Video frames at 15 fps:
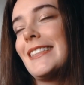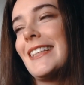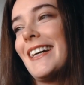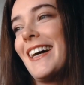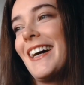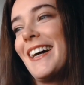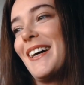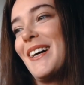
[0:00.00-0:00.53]

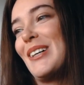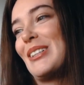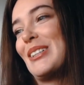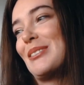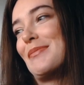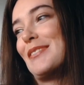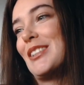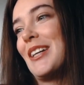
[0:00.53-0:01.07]

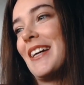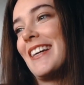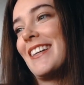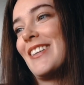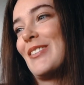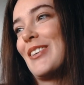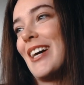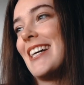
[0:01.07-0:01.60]
you
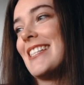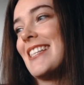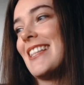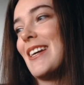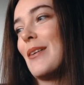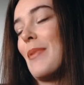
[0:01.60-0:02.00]
can write in there.